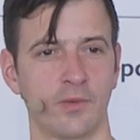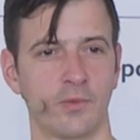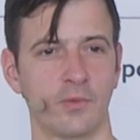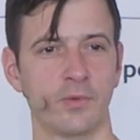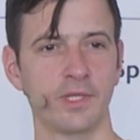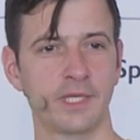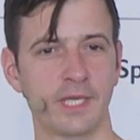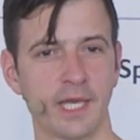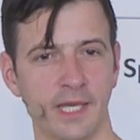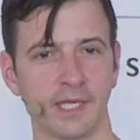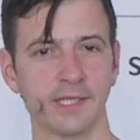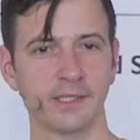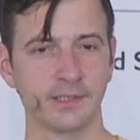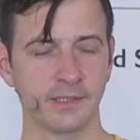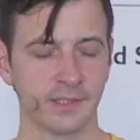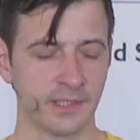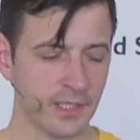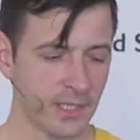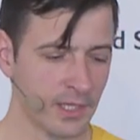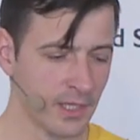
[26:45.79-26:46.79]
We
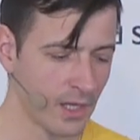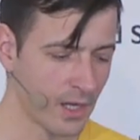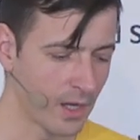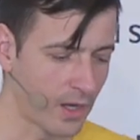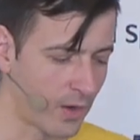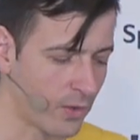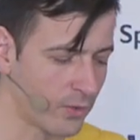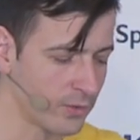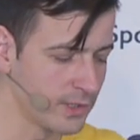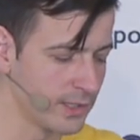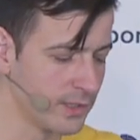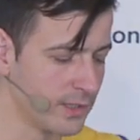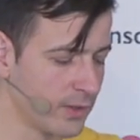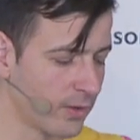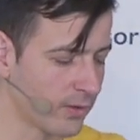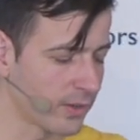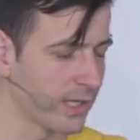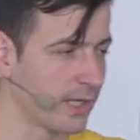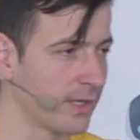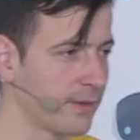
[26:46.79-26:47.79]
can only
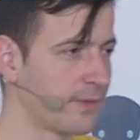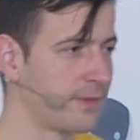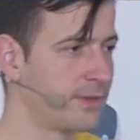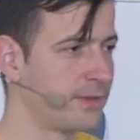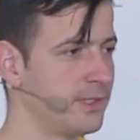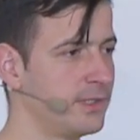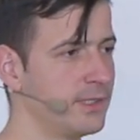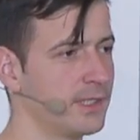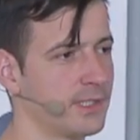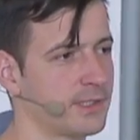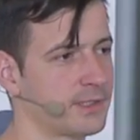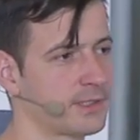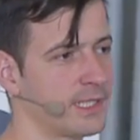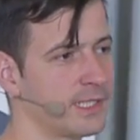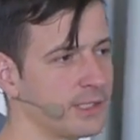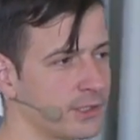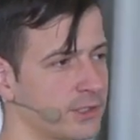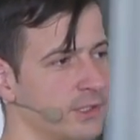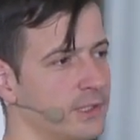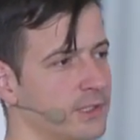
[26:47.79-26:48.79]
look at the
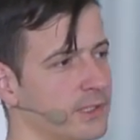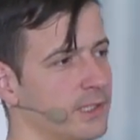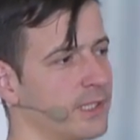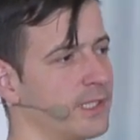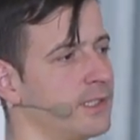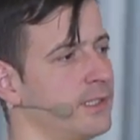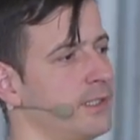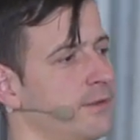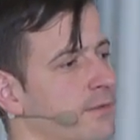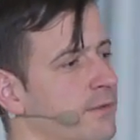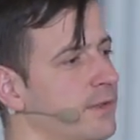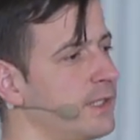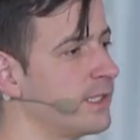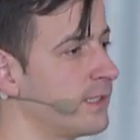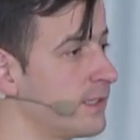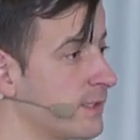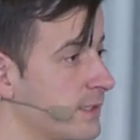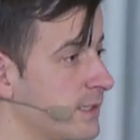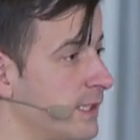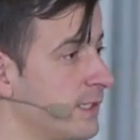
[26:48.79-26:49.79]
essential and leave the
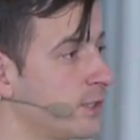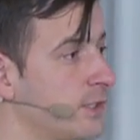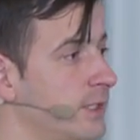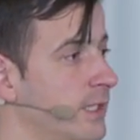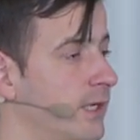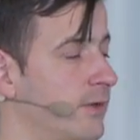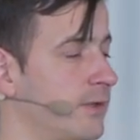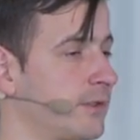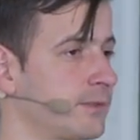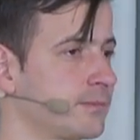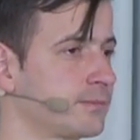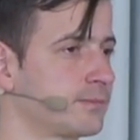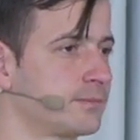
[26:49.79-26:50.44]
inessential out.